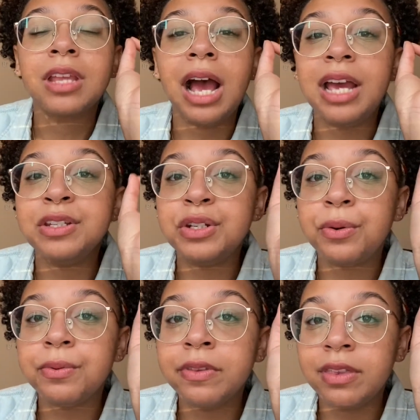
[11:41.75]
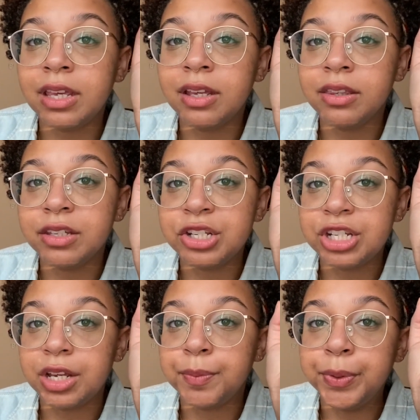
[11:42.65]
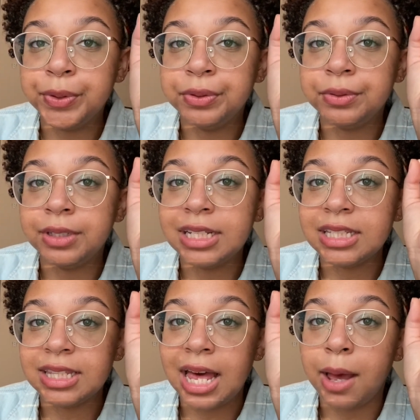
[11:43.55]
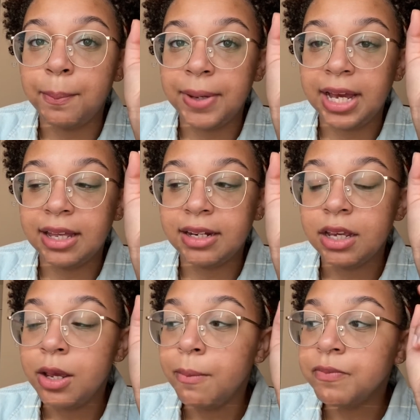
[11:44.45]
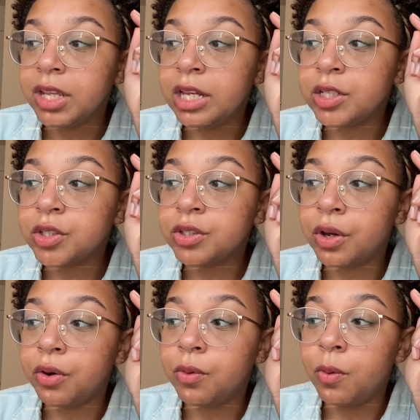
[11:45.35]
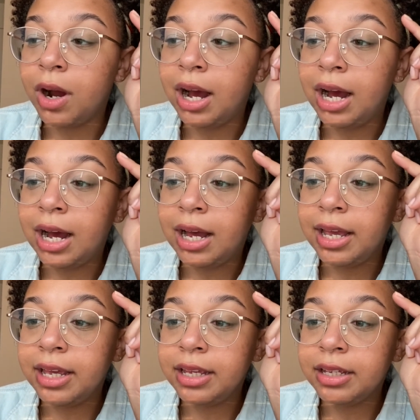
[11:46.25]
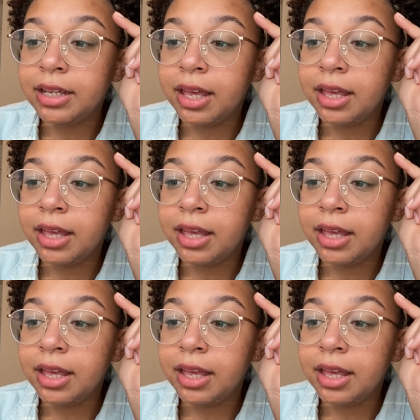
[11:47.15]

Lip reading: I don't think the shampoo is that bad, and so I